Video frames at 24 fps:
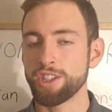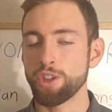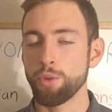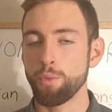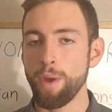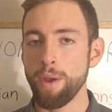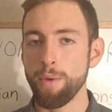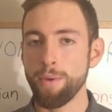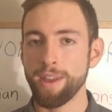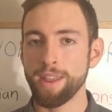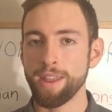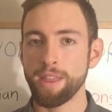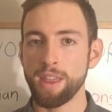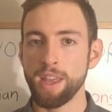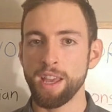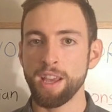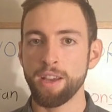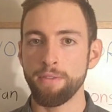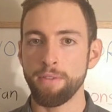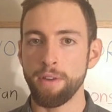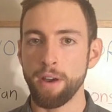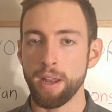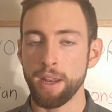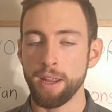the way we can think
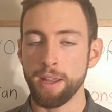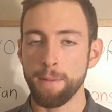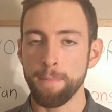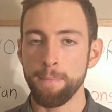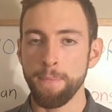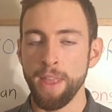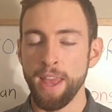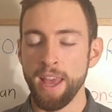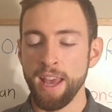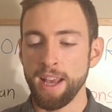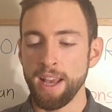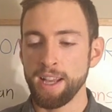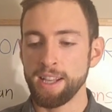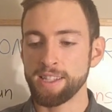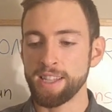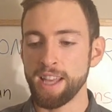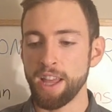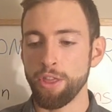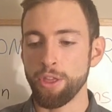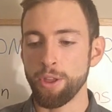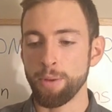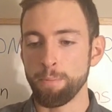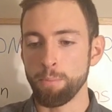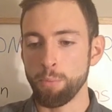about it is
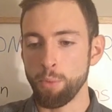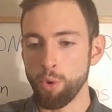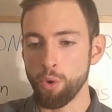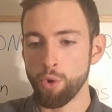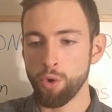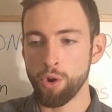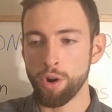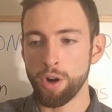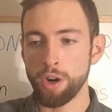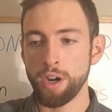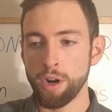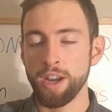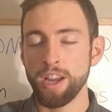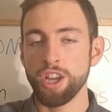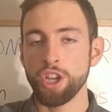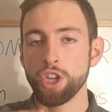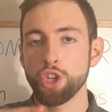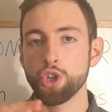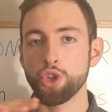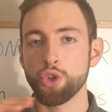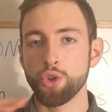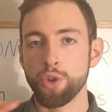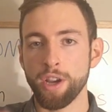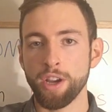that the more
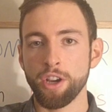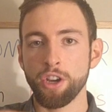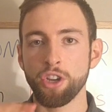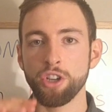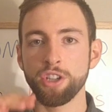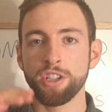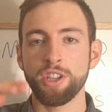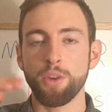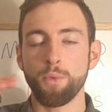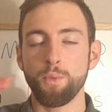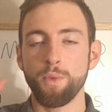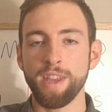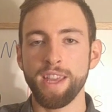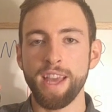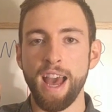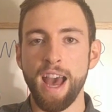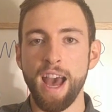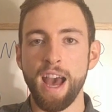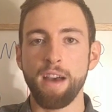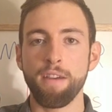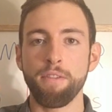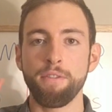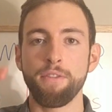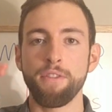triggers that we
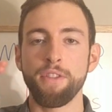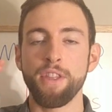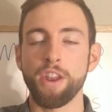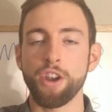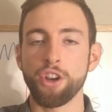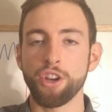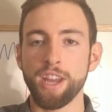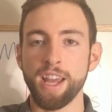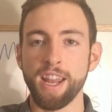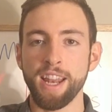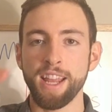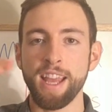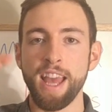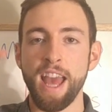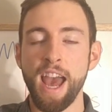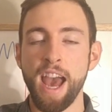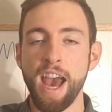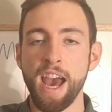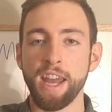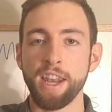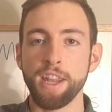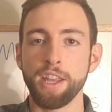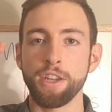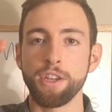have that are getting
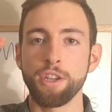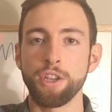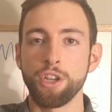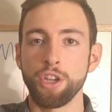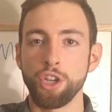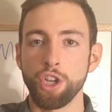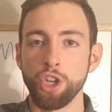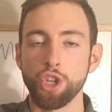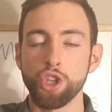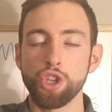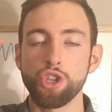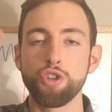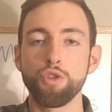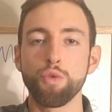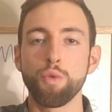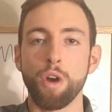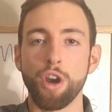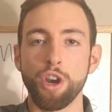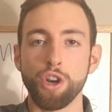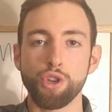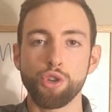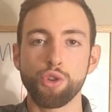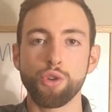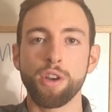added to
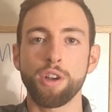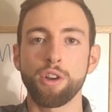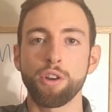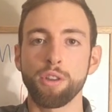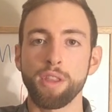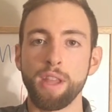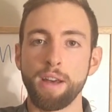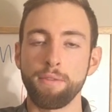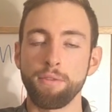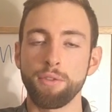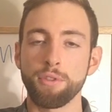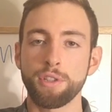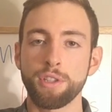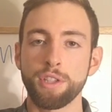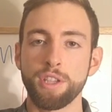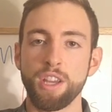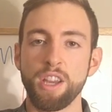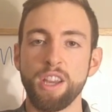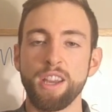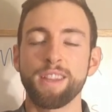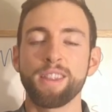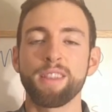our trigger levels,